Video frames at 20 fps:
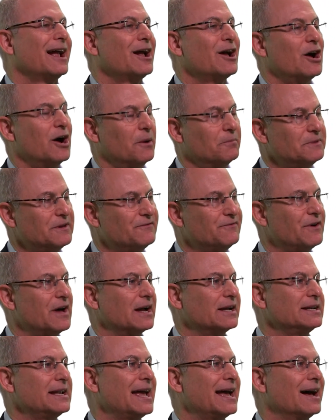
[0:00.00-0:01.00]
Come to
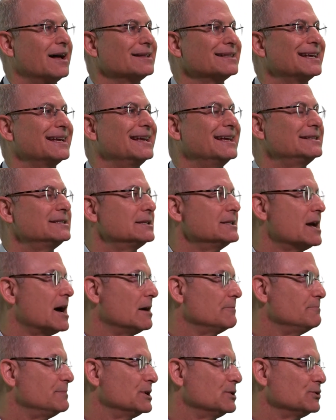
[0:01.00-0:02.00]
find out it's
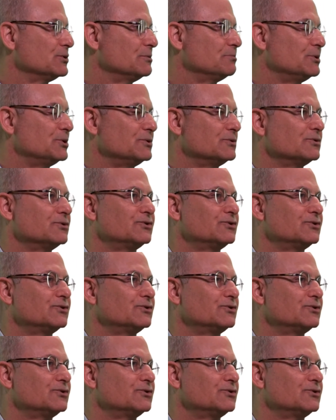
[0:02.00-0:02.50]
non-buildable.